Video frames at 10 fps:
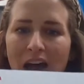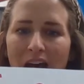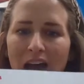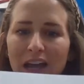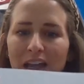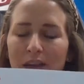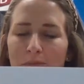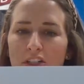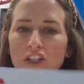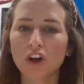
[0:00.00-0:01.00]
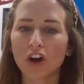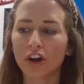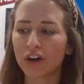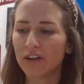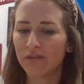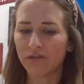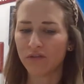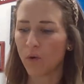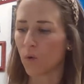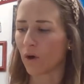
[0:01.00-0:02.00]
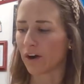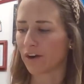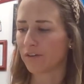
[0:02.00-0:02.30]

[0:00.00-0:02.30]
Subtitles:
I am sorry for.